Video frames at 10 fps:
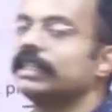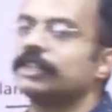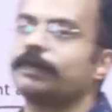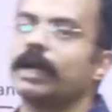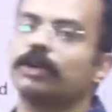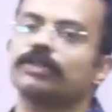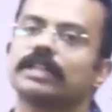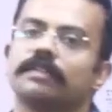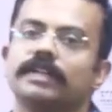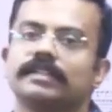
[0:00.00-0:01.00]
with respect to
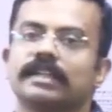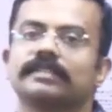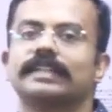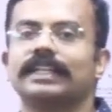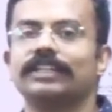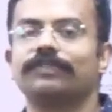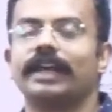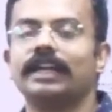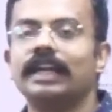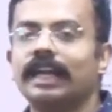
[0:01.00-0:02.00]
services. That is
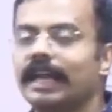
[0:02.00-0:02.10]
why